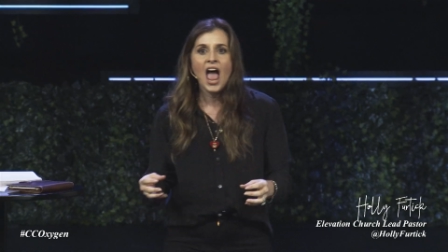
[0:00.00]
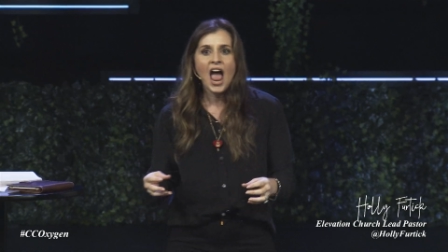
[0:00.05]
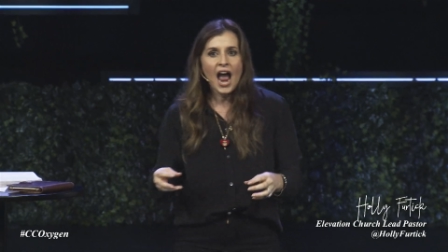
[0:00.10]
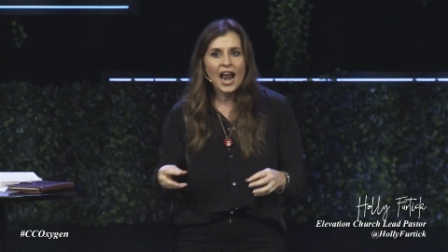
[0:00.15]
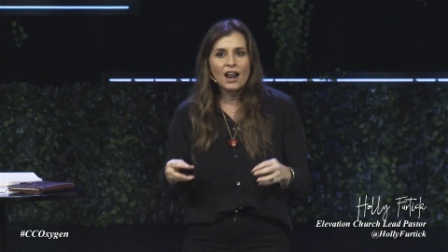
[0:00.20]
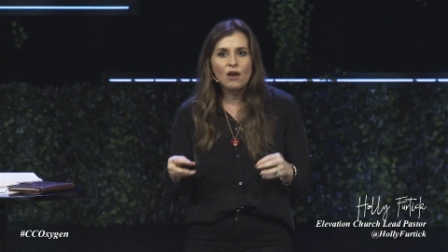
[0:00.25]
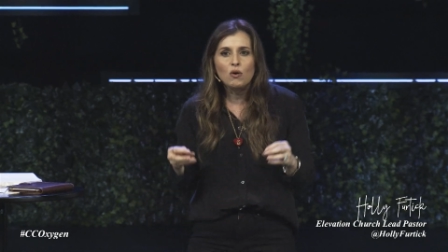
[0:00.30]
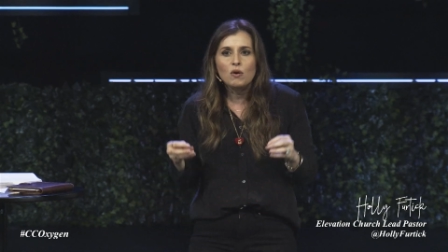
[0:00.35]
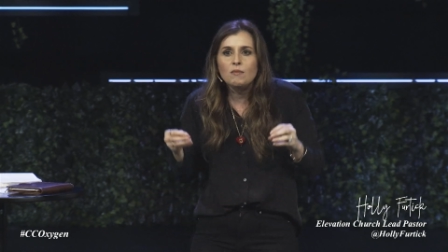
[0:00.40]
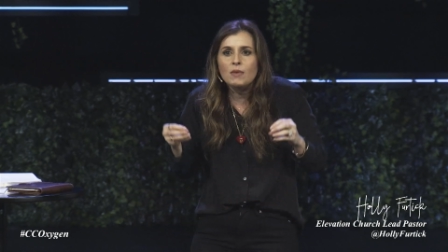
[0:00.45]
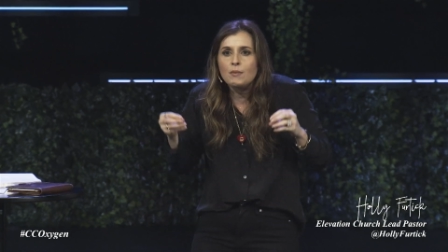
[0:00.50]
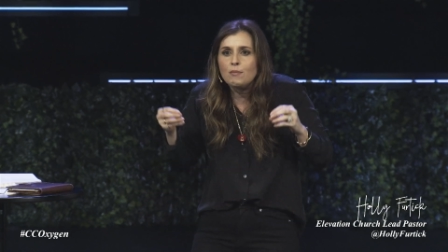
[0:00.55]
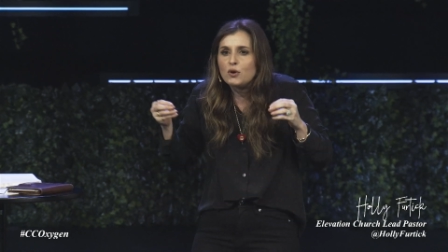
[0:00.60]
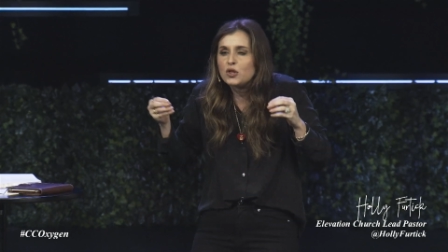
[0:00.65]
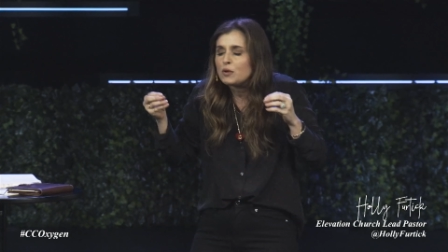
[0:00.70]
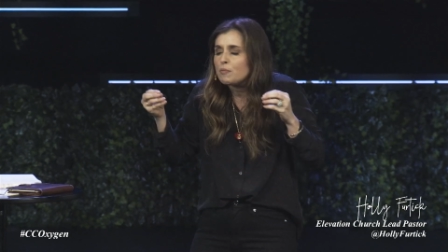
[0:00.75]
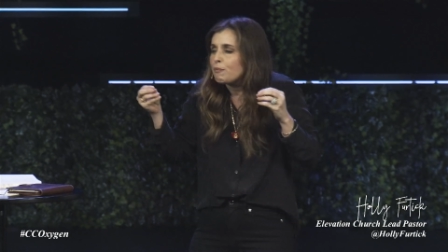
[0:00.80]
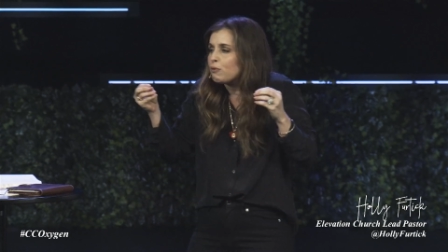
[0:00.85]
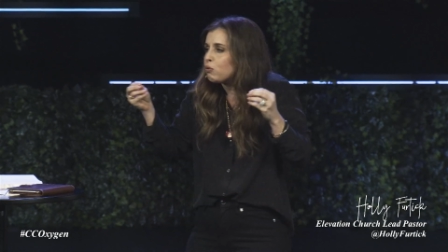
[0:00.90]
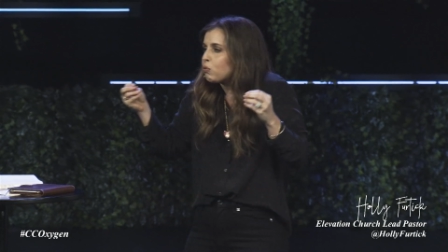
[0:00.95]
And I remember
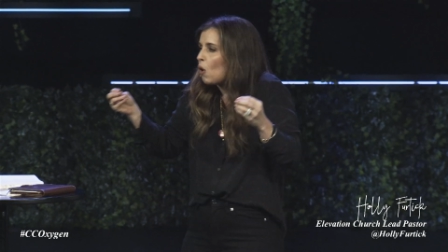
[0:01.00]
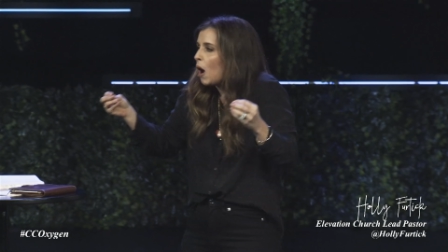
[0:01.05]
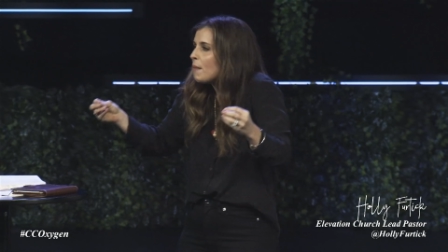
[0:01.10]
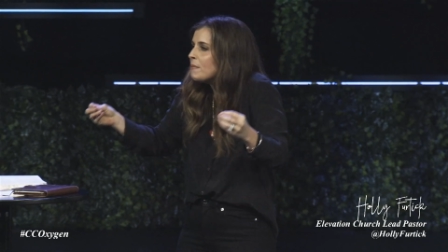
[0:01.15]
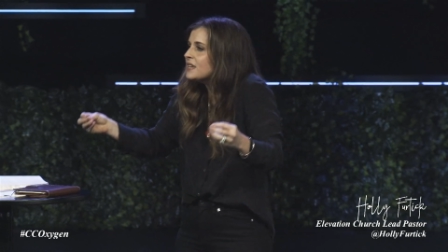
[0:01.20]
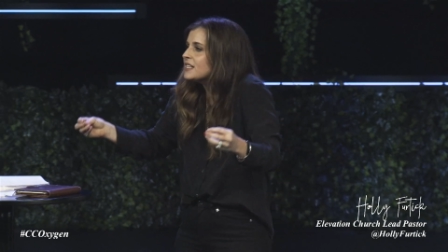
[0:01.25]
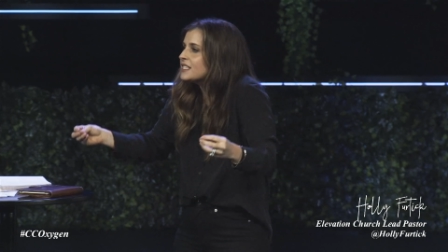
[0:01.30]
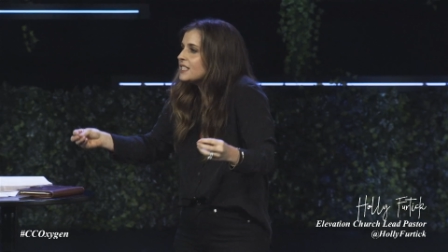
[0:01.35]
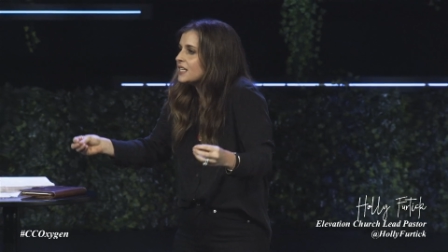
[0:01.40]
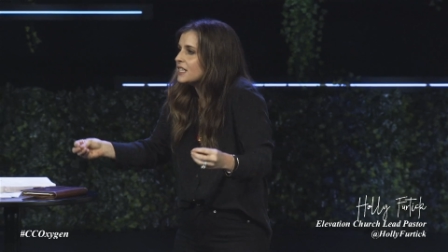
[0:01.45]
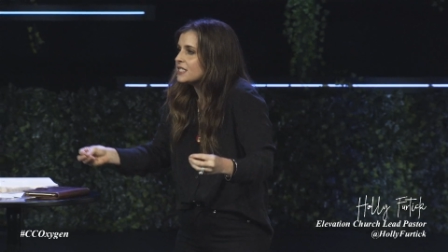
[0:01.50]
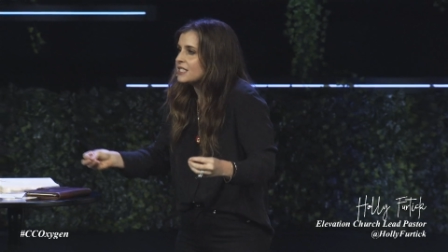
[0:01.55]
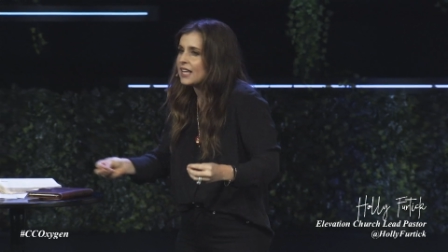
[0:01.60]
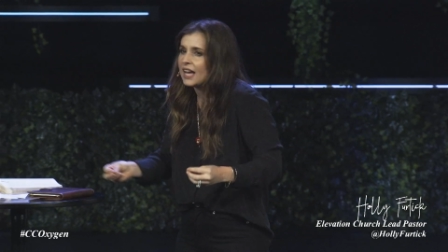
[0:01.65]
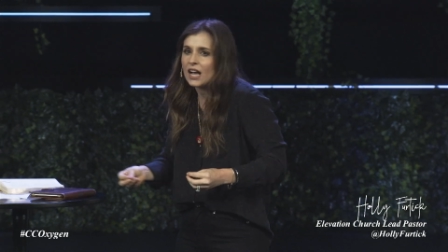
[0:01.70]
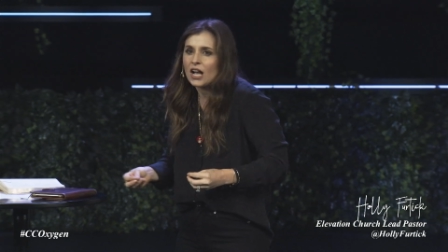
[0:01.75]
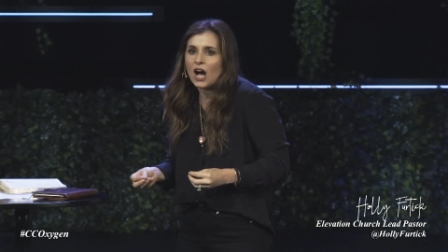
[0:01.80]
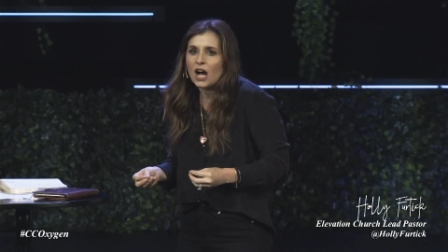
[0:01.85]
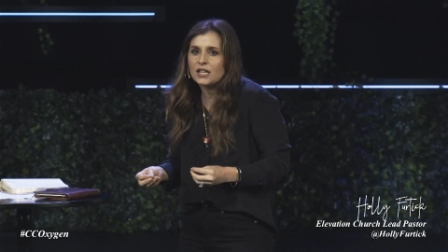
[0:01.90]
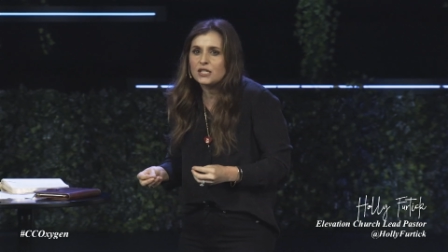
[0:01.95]
the promises
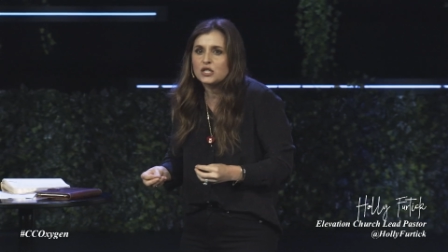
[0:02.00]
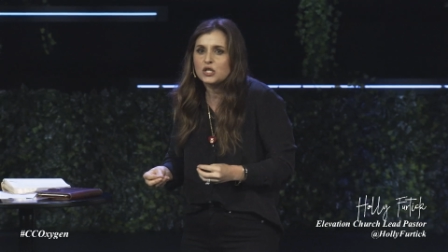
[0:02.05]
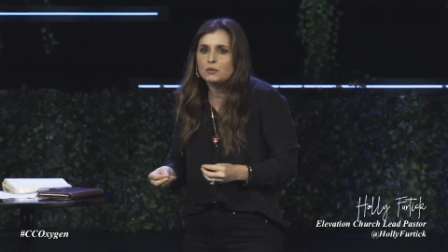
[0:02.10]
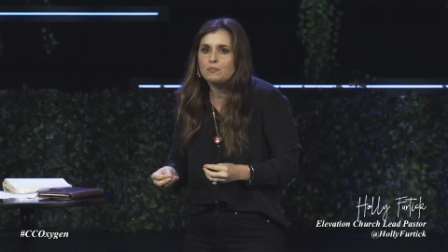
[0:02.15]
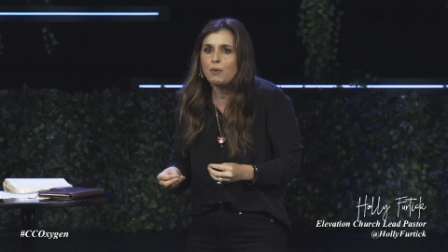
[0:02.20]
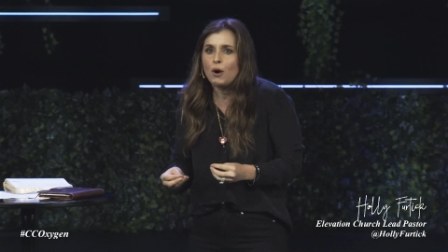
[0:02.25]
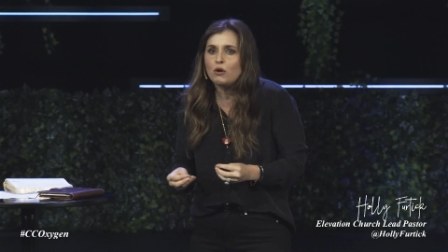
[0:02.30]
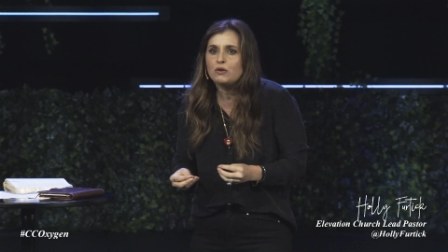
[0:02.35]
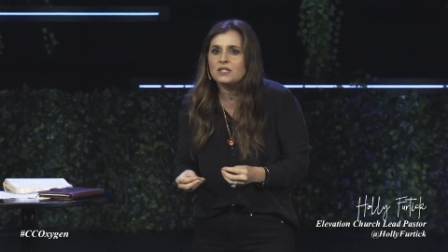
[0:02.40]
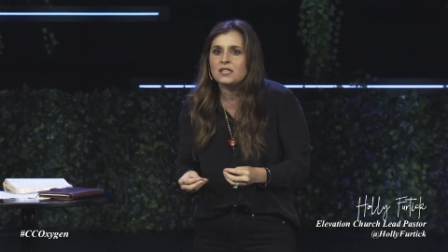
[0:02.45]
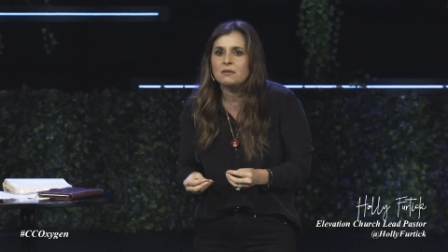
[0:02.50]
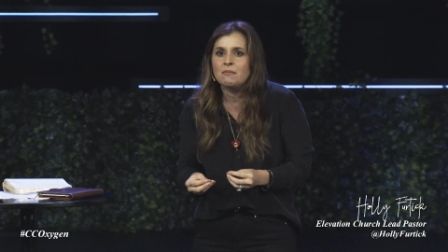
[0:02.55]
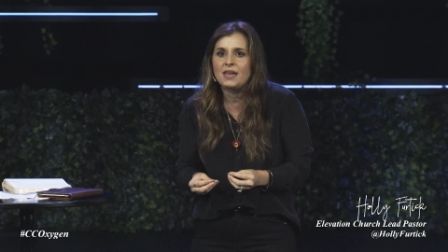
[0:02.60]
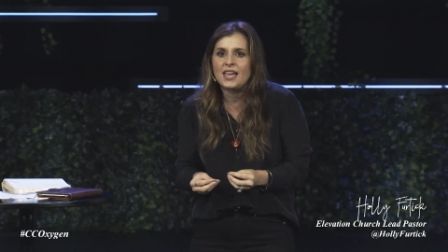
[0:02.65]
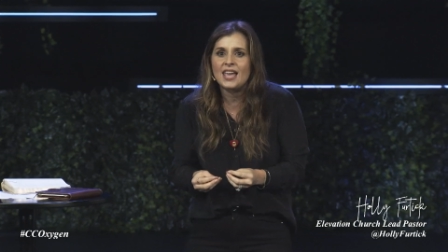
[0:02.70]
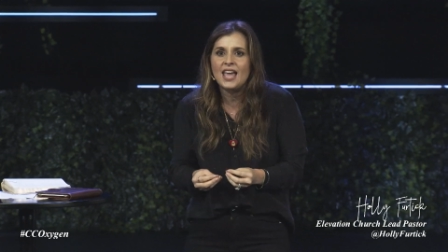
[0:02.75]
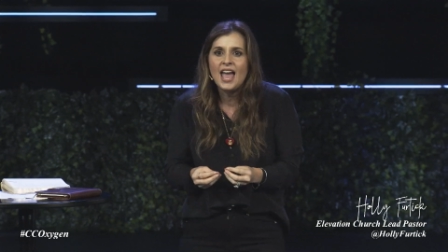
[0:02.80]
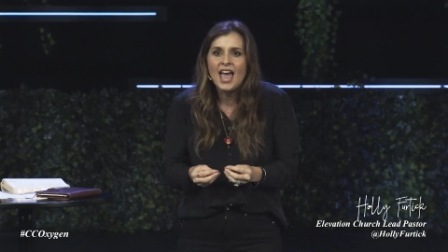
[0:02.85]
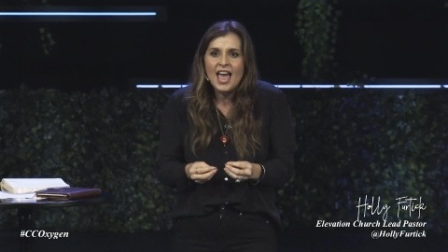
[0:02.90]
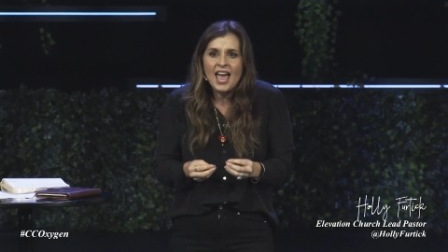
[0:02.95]
that God spoke to
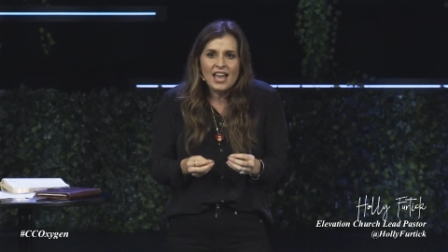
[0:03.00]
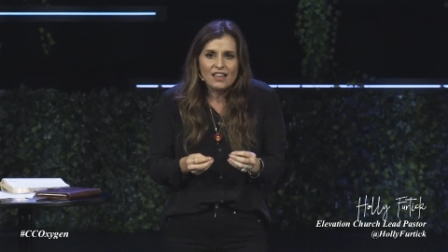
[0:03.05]
me.